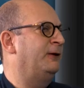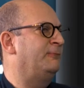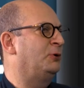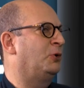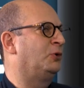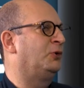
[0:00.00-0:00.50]
you
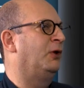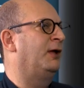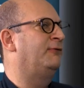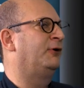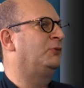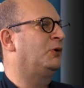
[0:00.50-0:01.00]
poured all
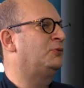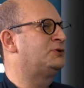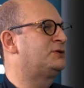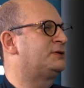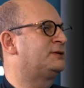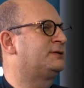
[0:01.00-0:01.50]
over it. What
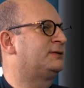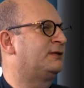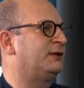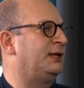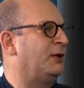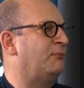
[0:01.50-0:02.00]
was the
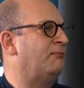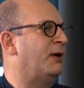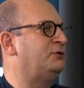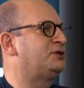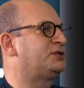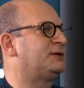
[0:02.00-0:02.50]
thing that
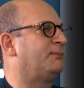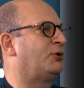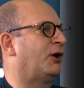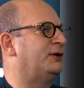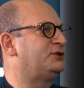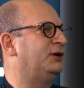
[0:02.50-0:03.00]
most
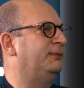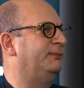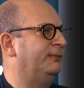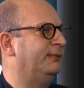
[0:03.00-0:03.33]
surprised you?